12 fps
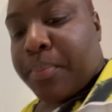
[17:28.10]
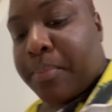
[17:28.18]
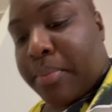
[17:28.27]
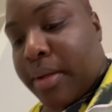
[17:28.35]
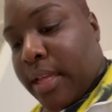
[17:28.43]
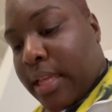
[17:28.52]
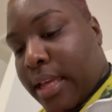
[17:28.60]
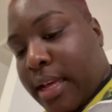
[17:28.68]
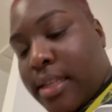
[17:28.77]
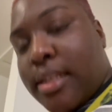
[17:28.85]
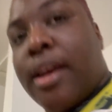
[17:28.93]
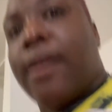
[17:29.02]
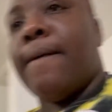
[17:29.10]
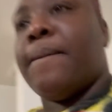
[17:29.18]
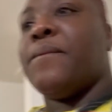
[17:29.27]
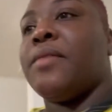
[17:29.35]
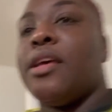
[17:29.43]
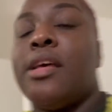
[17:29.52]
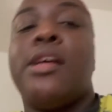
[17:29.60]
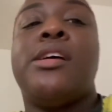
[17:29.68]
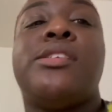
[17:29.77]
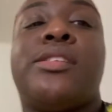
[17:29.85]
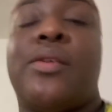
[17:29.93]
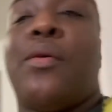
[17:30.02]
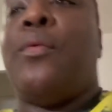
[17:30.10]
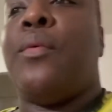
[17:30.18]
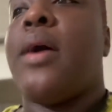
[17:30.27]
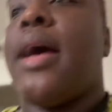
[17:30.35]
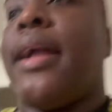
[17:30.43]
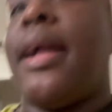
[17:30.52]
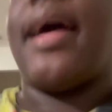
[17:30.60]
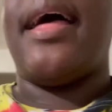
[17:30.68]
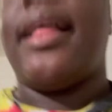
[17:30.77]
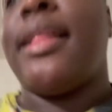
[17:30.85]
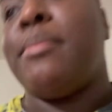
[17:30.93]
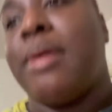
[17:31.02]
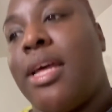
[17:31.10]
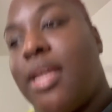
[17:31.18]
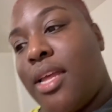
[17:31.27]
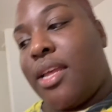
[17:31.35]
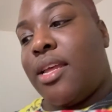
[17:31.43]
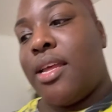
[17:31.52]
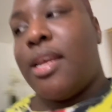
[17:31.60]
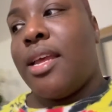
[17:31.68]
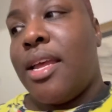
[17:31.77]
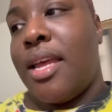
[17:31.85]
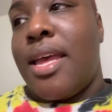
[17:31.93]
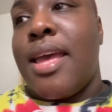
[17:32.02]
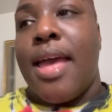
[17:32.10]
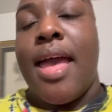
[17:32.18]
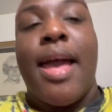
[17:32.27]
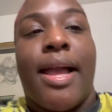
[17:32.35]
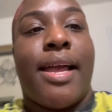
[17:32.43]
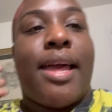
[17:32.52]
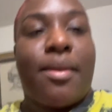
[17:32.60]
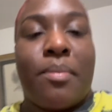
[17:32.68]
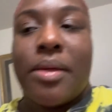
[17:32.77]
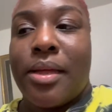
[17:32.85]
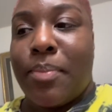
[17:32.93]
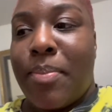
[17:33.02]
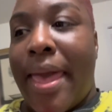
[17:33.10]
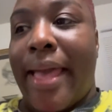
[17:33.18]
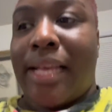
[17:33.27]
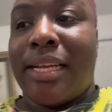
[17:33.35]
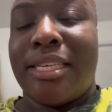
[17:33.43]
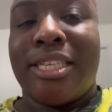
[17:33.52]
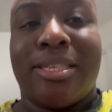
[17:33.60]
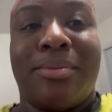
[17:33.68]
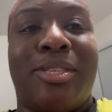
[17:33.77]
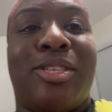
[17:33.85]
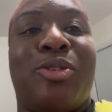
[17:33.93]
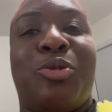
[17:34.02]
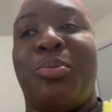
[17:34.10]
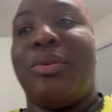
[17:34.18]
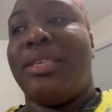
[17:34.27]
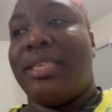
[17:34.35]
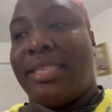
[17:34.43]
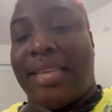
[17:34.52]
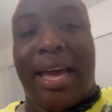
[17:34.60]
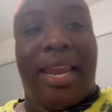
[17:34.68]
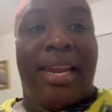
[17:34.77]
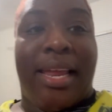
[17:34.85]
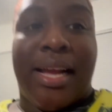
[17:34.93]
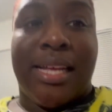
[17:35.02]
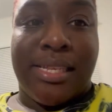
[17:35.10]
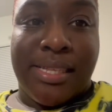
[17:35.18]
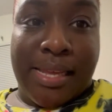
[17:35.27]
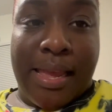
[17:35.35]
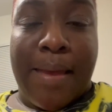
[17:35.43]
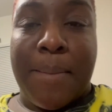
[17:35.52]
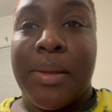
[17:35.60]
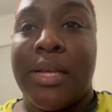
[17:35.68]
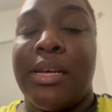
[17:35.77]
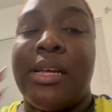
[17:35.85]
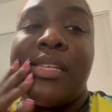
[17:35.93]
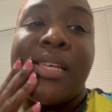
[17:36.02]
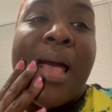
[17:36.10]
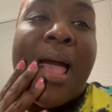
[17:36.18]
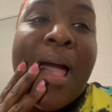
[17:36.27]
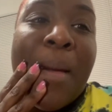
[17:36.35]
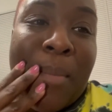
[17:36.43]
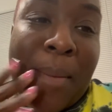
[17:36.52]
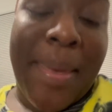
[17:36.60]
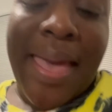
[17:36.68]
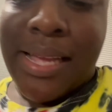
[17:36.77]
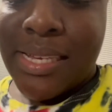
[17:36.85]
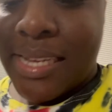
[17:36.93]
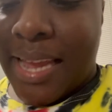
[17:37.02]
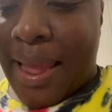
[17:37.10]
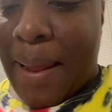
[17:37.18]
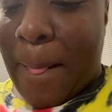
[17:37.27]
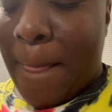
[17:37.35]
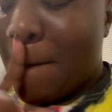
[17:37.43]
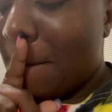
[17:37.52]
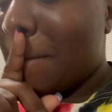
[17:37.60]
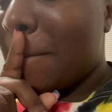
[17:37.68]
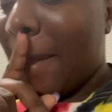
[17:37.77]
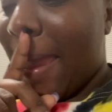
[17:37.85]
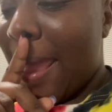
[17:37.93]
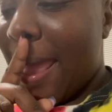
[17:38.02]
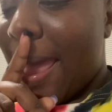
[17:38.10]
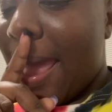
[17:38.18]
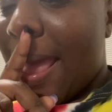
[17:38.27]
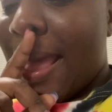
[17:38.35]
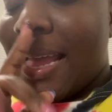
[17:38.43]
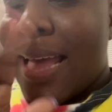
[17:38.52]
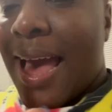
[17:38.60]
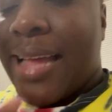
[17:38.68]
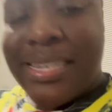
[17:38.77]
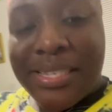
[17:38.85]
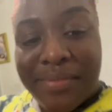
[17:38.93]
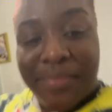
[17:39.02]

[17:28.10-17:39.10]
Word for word: But yes, y'all. So I got my I got my package. I'm super excited, like I said, because my package came I just